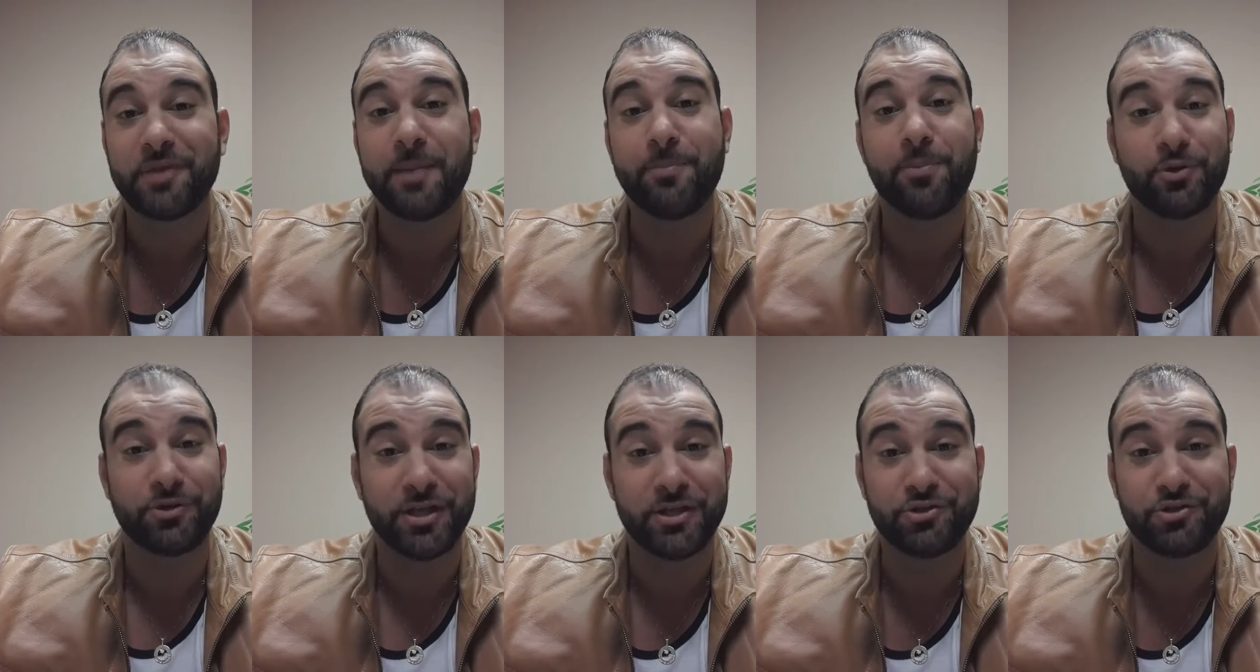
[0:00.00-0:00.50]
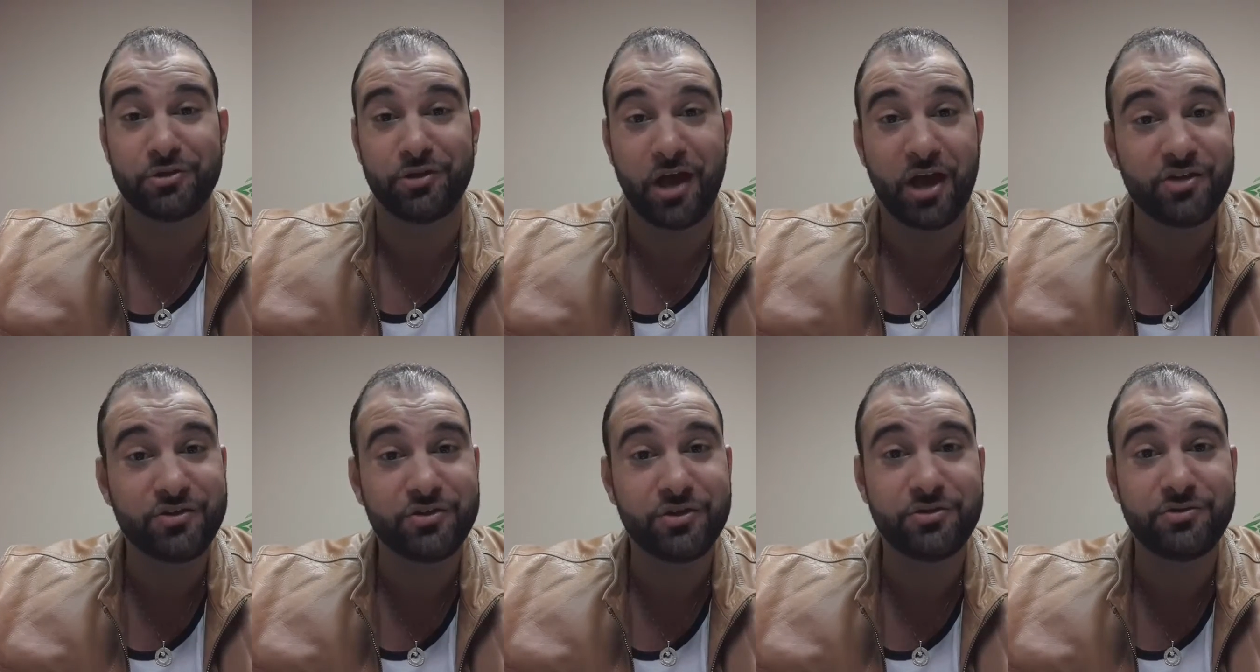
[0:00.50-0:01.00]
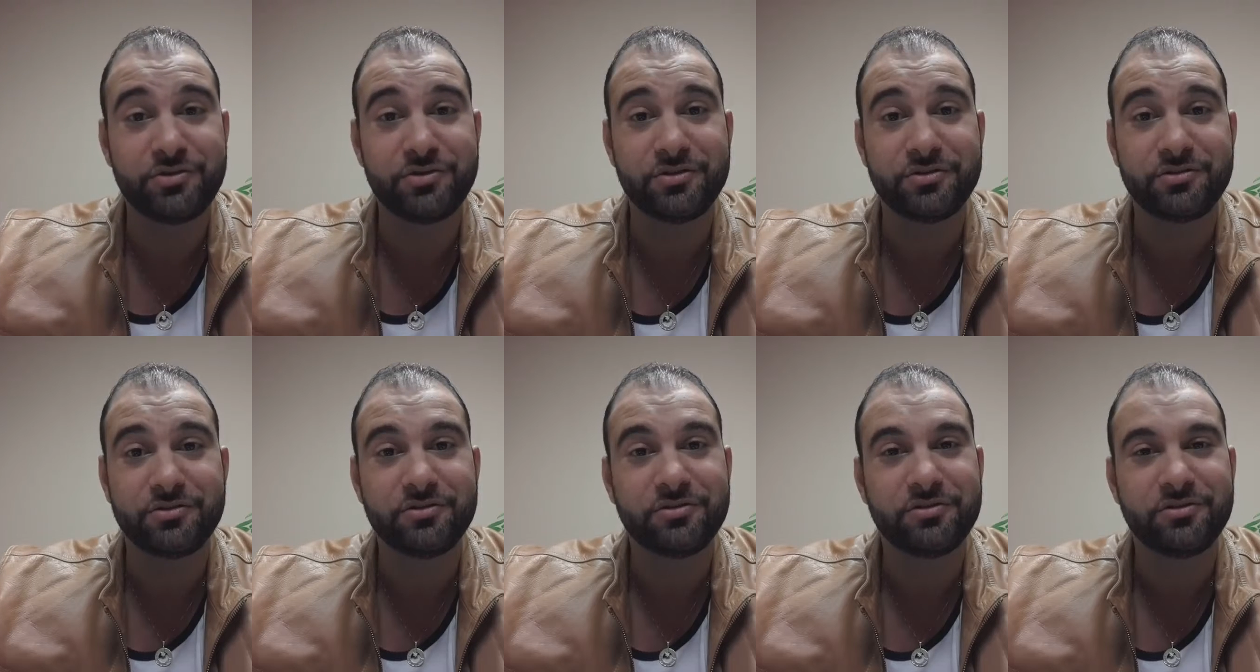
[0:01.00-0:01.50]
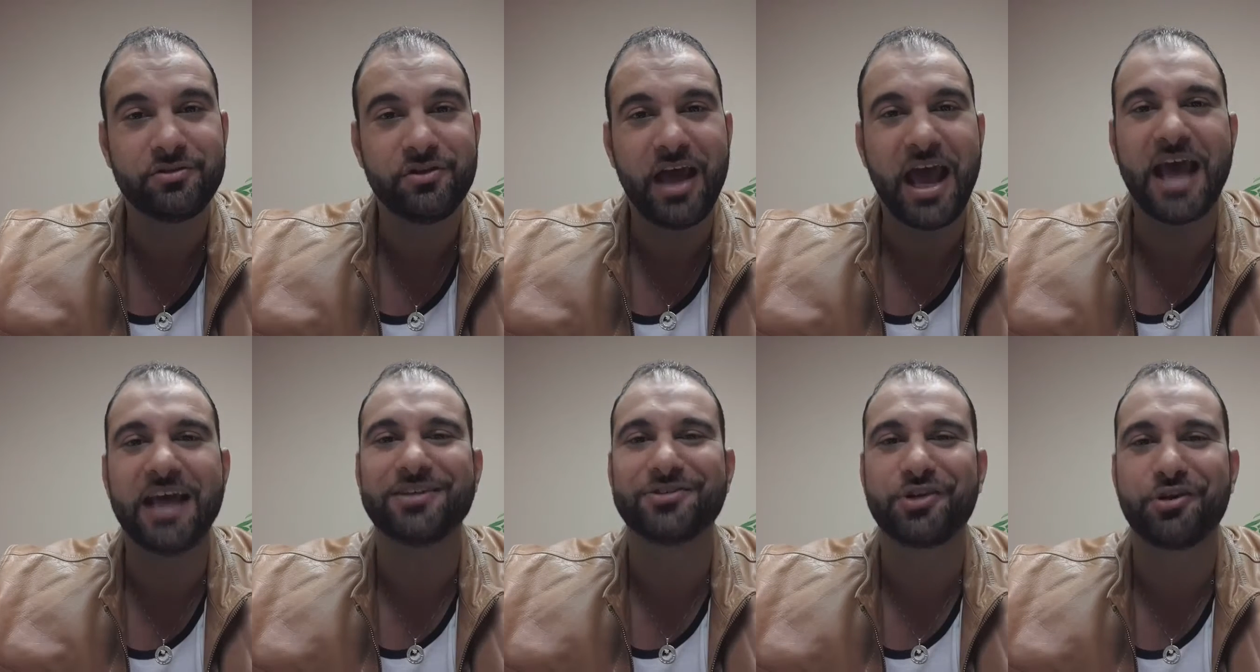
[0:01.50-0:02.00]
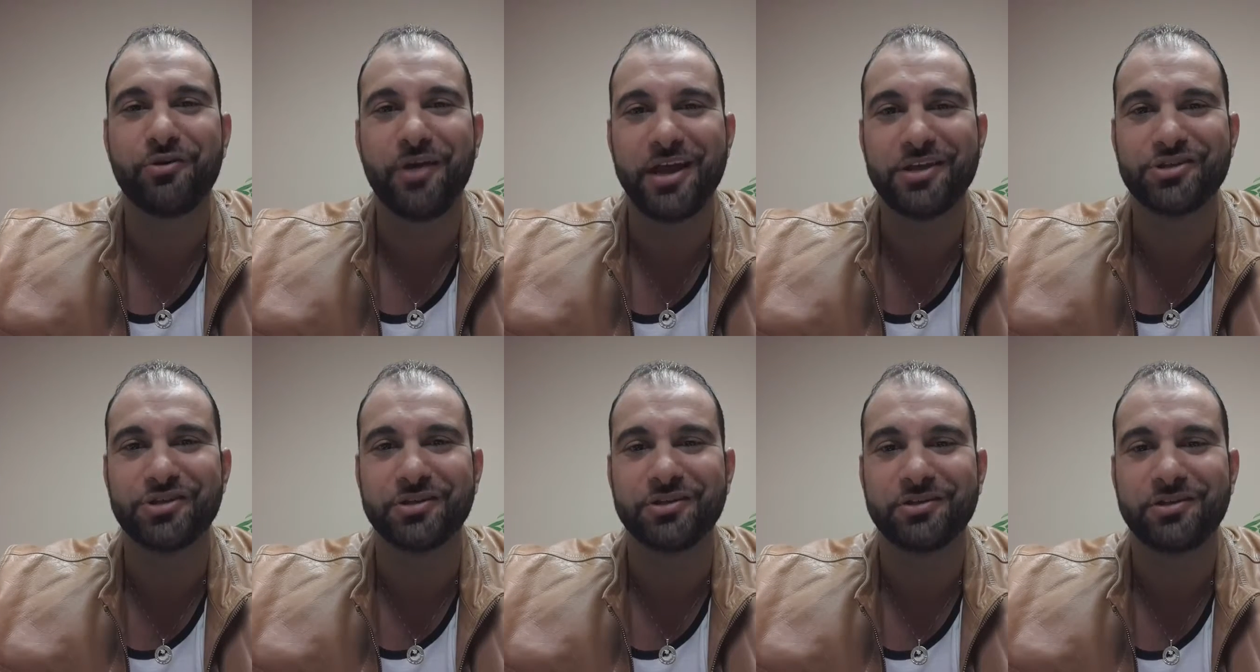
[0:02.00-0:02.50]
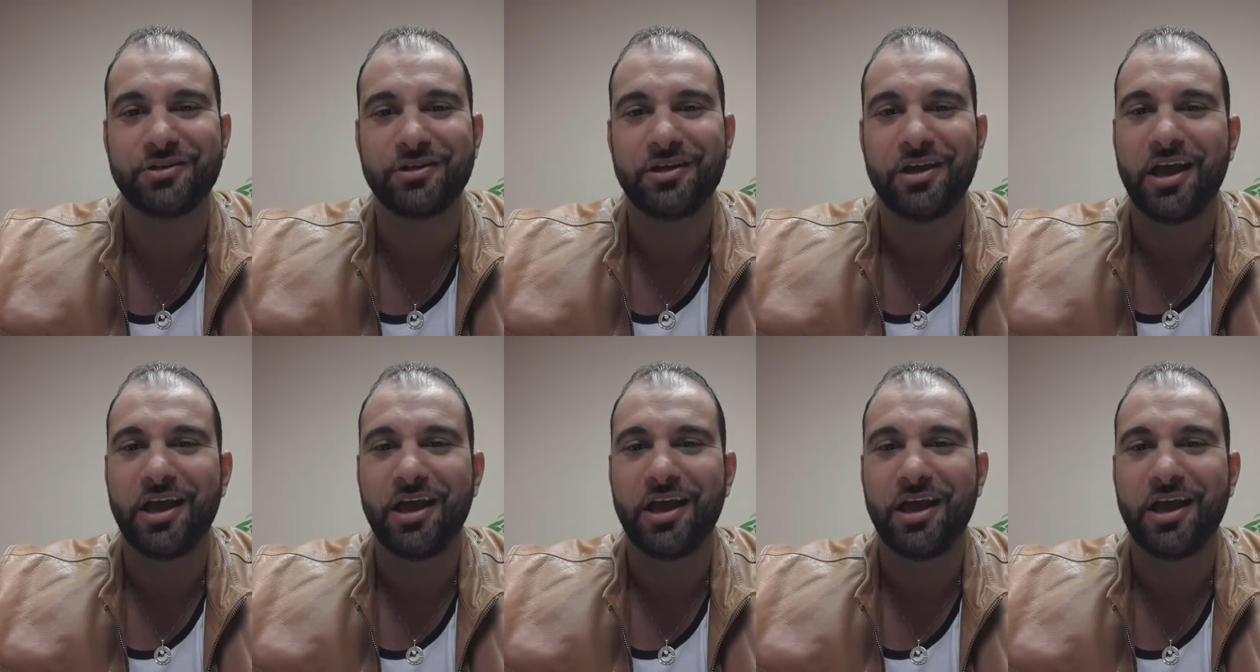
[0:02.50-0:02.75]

a potential lawsuit, ask your agent.